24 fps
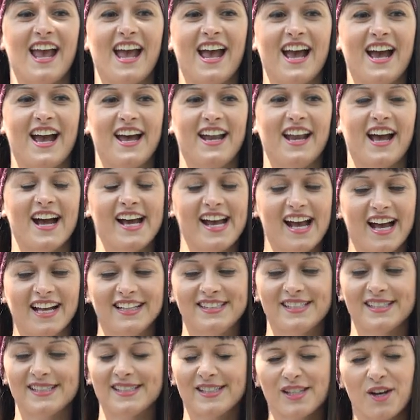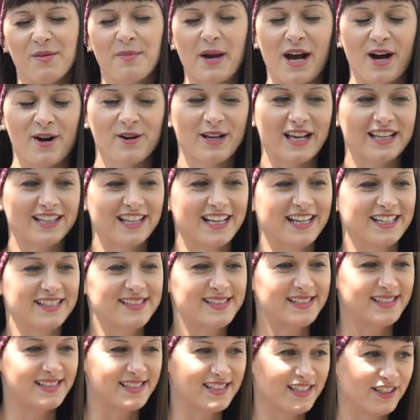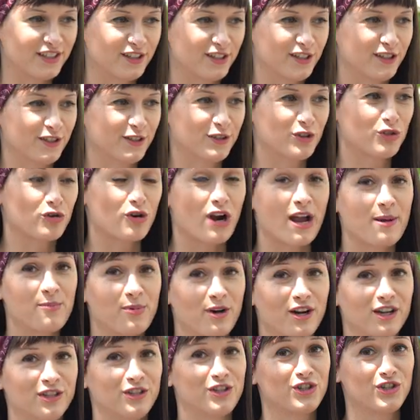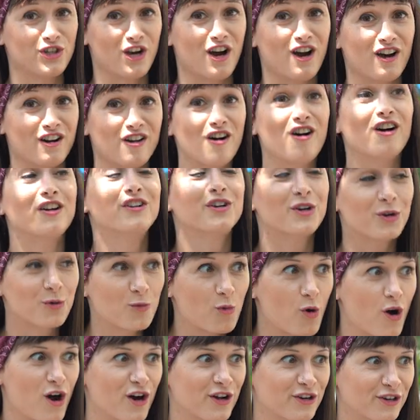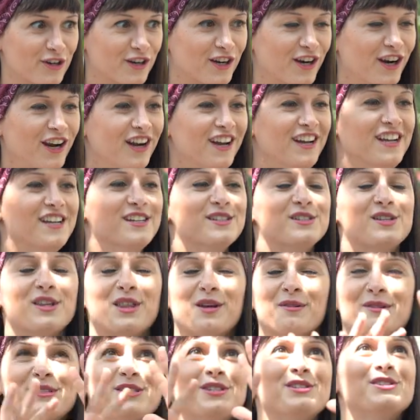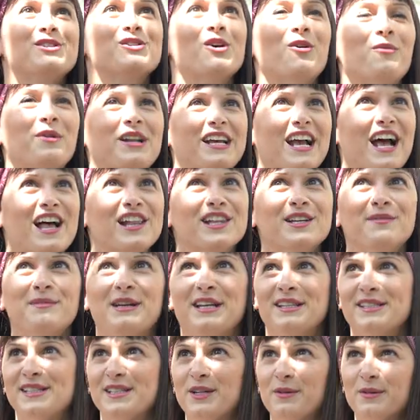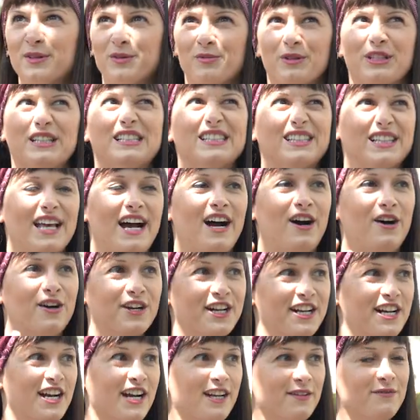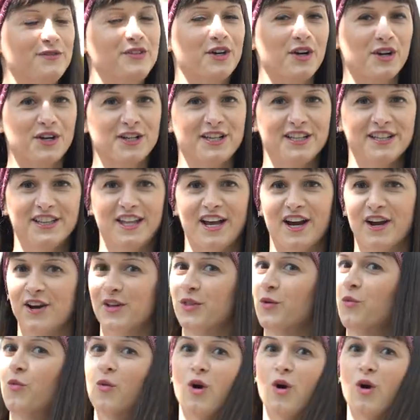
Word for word: and I had to somehow get like a still tripod shot underwater. so there was just so many elements and it was really loud and kind of dark in there and the